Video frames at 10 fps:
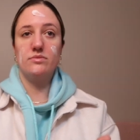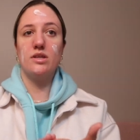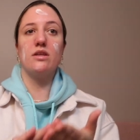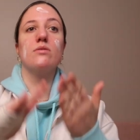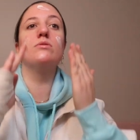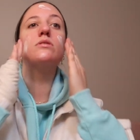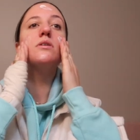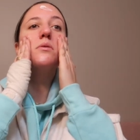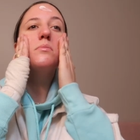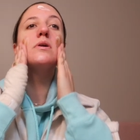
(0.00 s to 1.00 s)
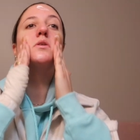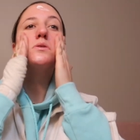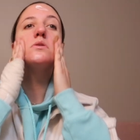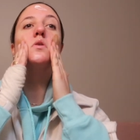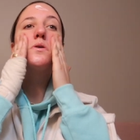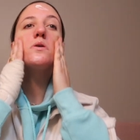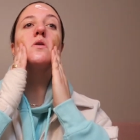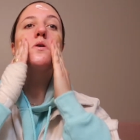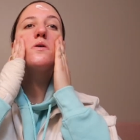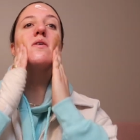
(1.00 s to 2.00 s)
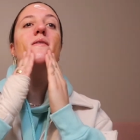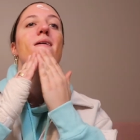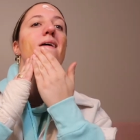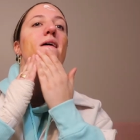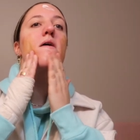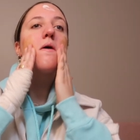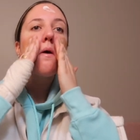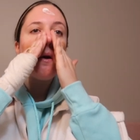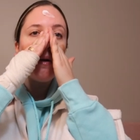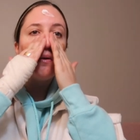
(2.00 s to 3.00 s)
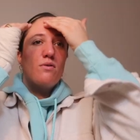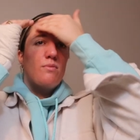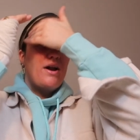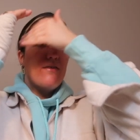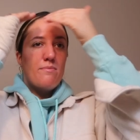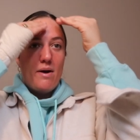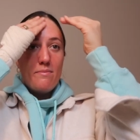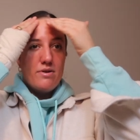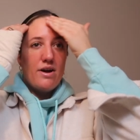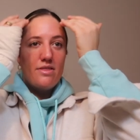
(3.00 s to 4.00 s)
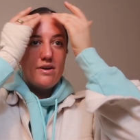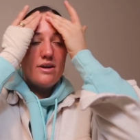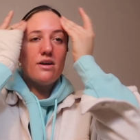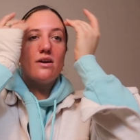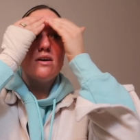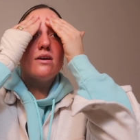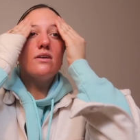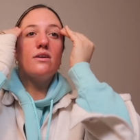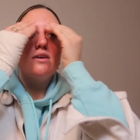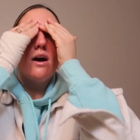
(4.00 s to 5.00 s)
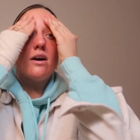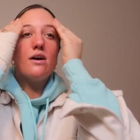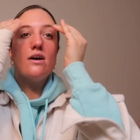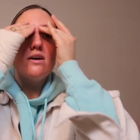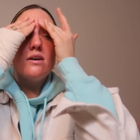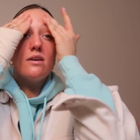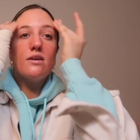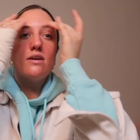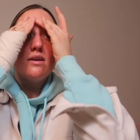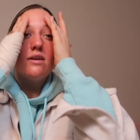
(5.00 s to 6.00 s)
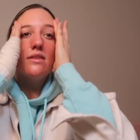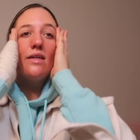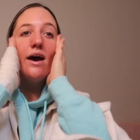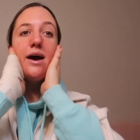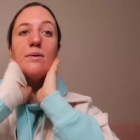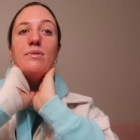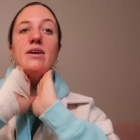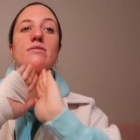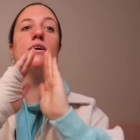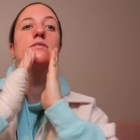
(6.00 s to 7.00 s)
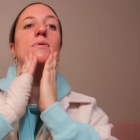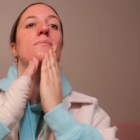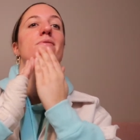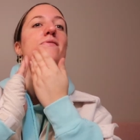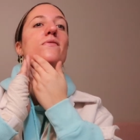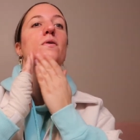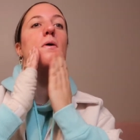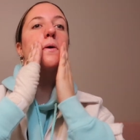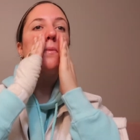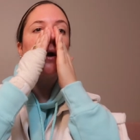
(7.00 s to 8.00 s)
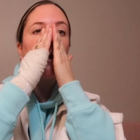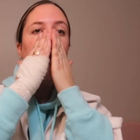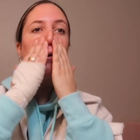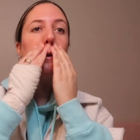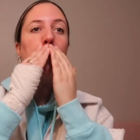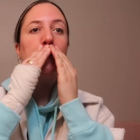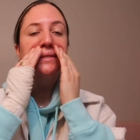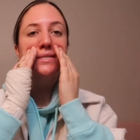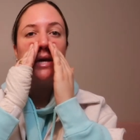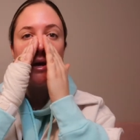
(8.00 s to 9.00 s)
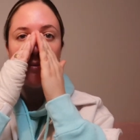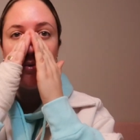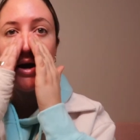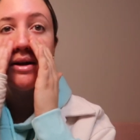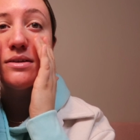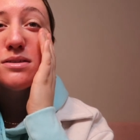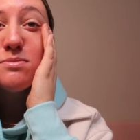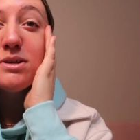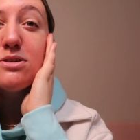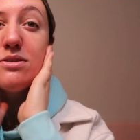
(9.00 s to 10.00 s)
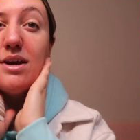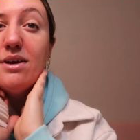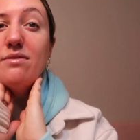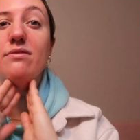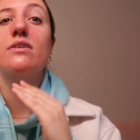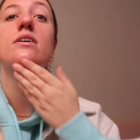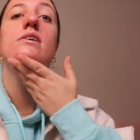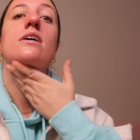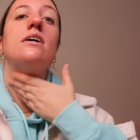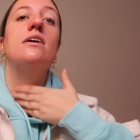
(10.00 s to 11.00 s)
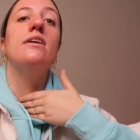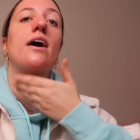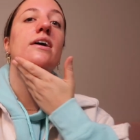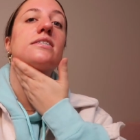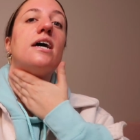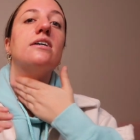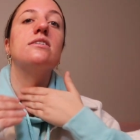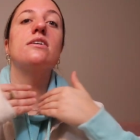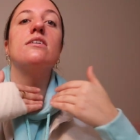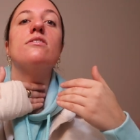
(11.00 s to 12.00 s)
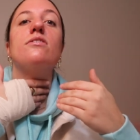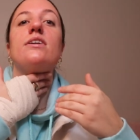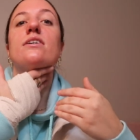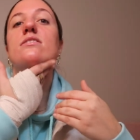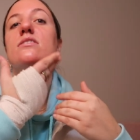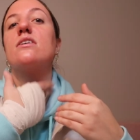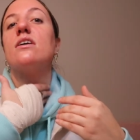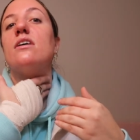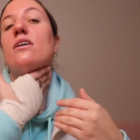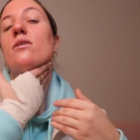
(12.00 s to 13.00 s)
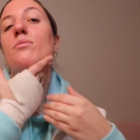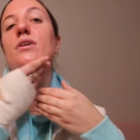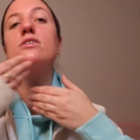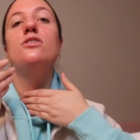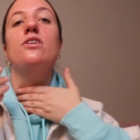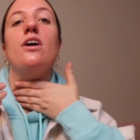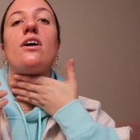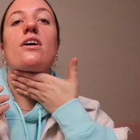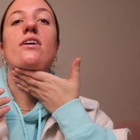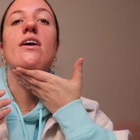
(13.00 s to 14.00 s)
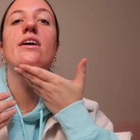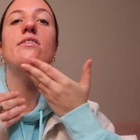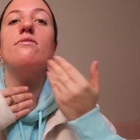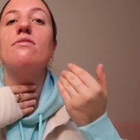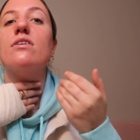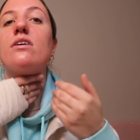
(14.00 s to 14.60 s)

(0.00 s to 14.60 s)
then I'm just gonna mix this in. From what I remember, I think Yuka that app that I talked about before where you can scan products to make sure they have non-toxic ingredients. I'm pretty sure Yuka gave